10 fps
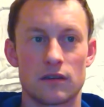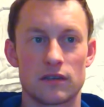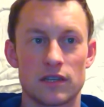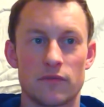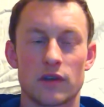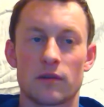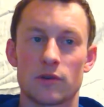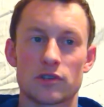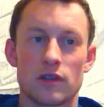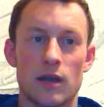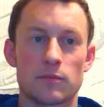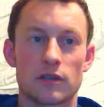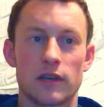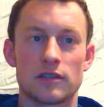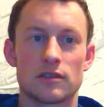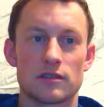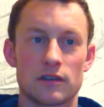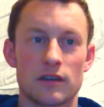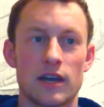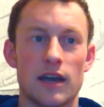different commercial applications are
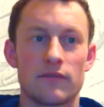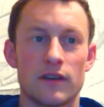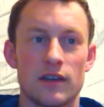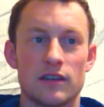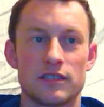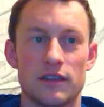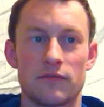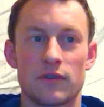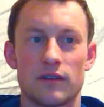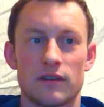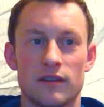going to have different